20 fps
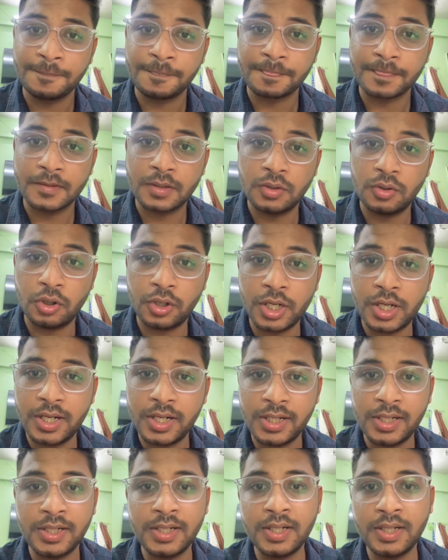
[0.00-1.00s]

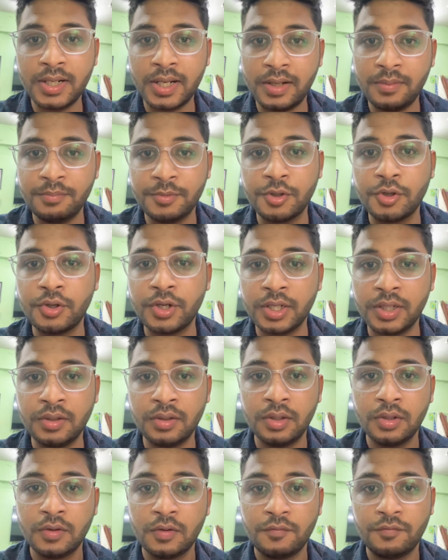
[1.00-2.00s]
noradrenaline and midodrine
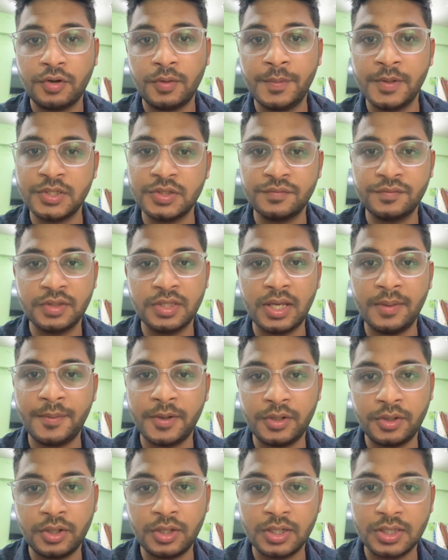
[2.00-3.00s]
for patients with
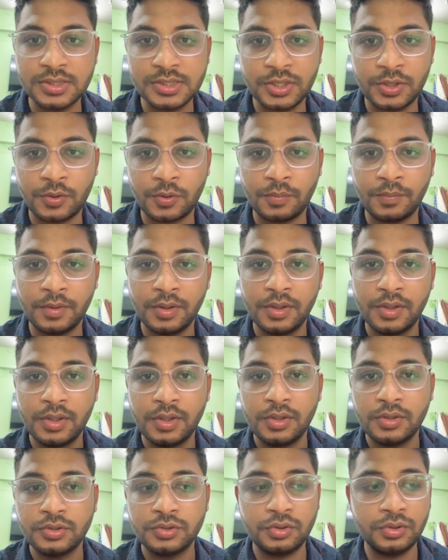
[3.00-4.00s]
hepatorenal syndrome.
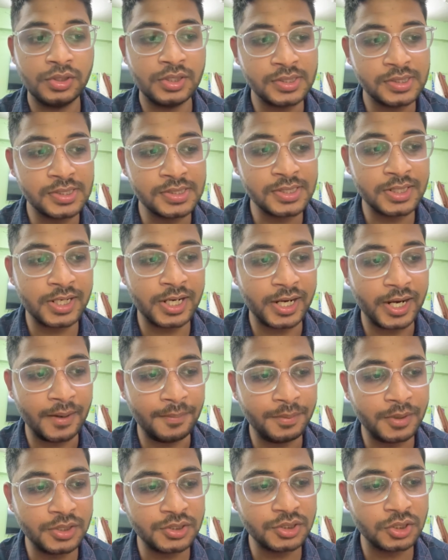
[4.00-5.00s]
So this is an
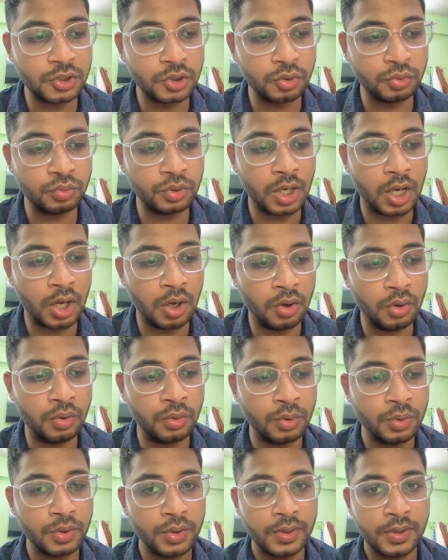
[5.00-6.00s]
adaptation to how
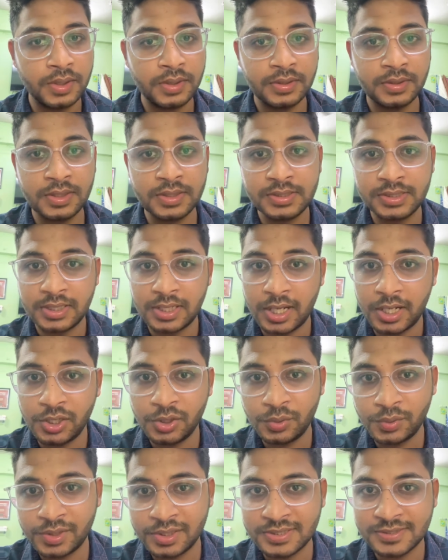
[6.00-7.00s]
the
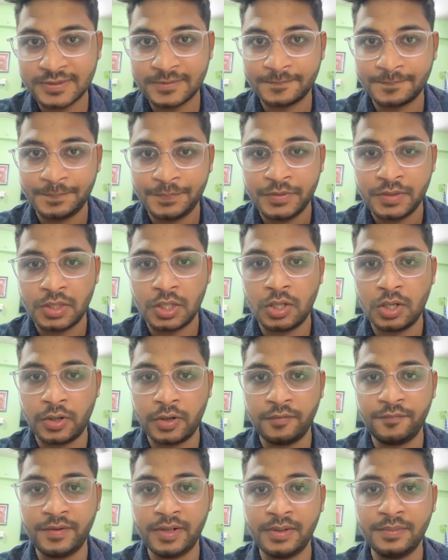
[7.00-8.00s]
scenario is. A lot
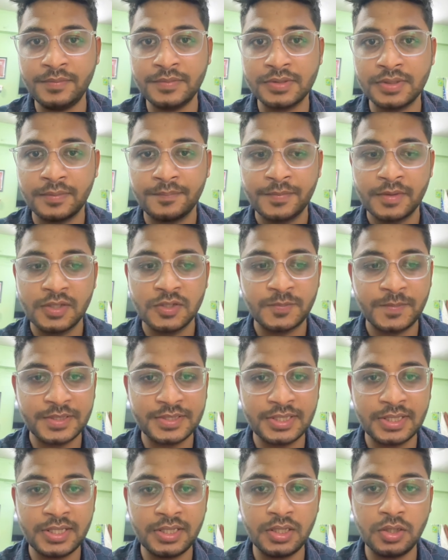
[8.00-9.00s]
of times,
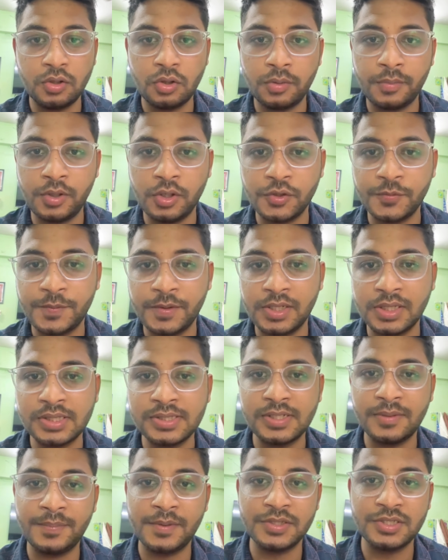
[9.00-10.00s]
especially in the government hospitals,
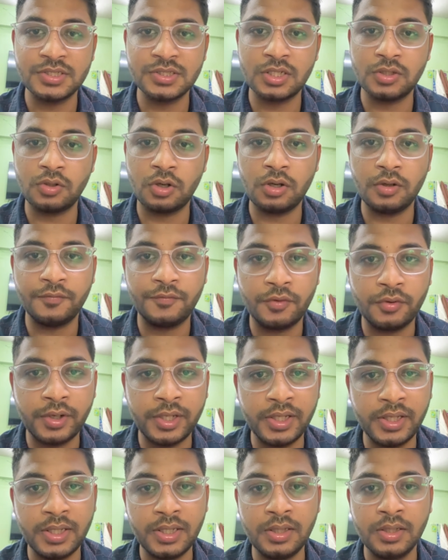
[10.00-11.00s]
the patients are not
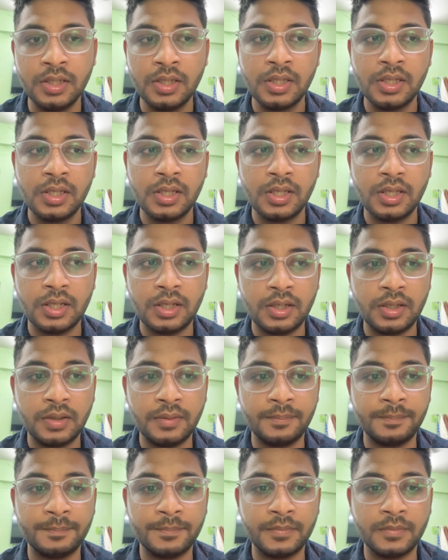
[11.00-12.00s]
affording, and
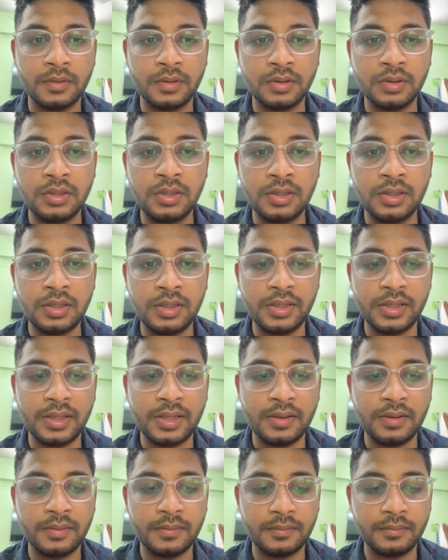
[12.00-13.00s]
the
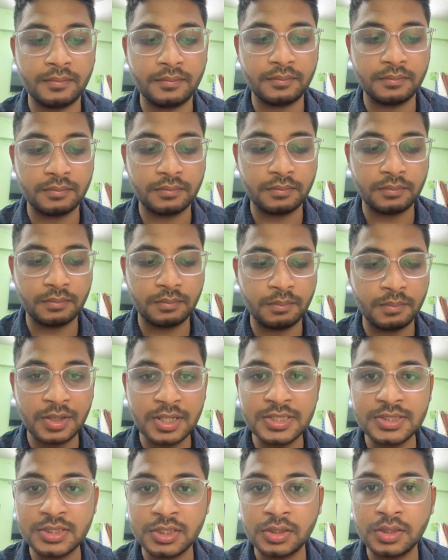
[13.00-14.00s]

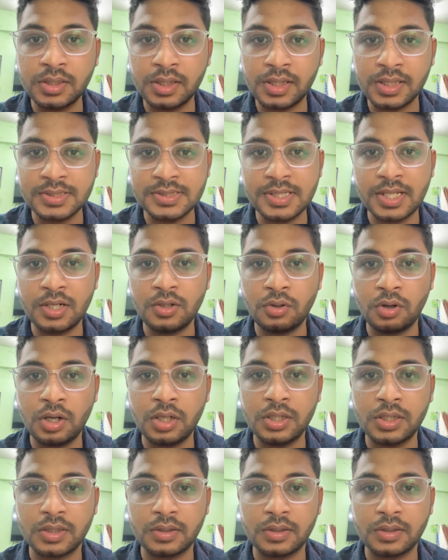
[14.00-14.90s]
must drugs are not,